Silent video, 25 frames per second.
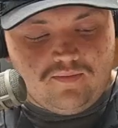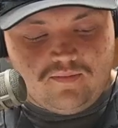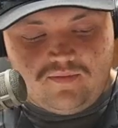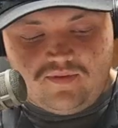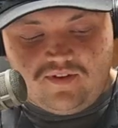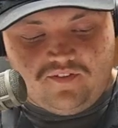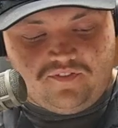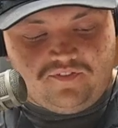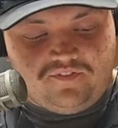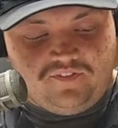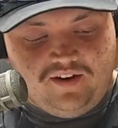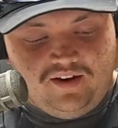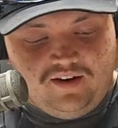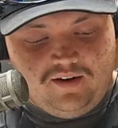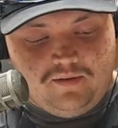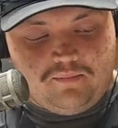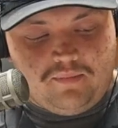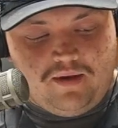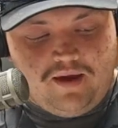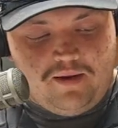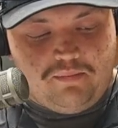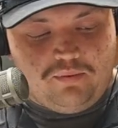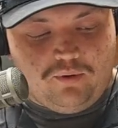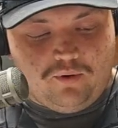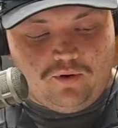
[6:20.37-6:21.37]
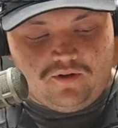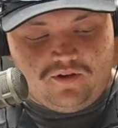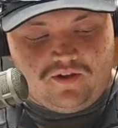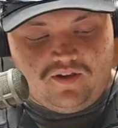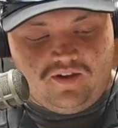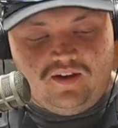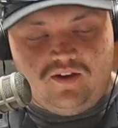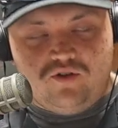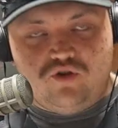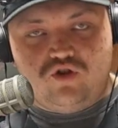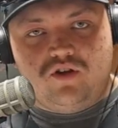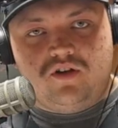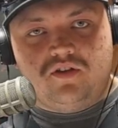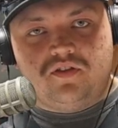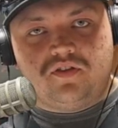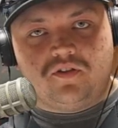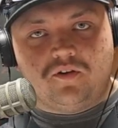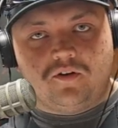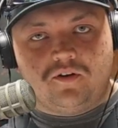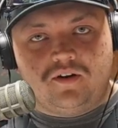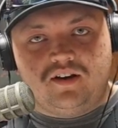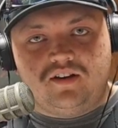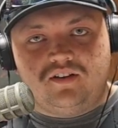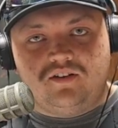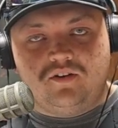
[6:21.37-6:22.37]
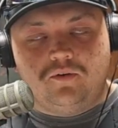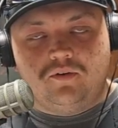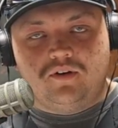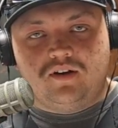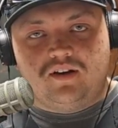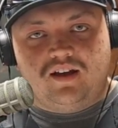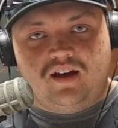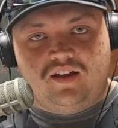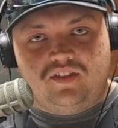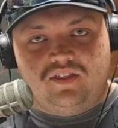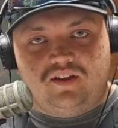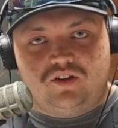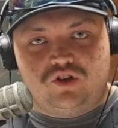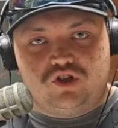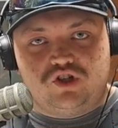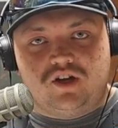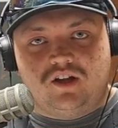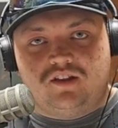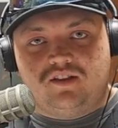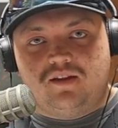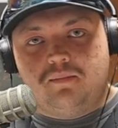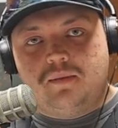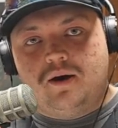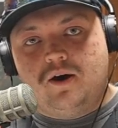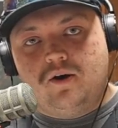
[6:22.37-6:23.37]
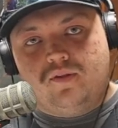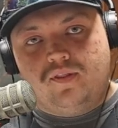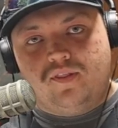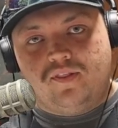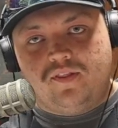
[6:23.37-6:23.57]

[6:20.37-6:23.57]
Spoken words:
defeated Mayport CG 32-0, shut them out.